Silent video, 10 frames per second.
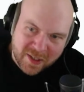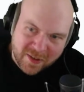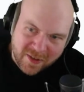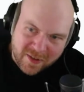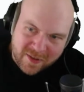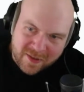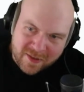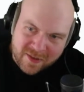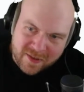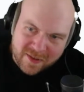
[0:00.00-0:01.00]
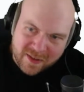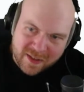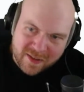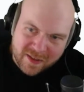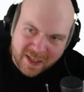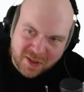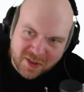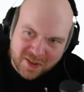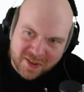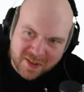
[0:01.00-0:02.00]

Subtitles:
here. The entrance, the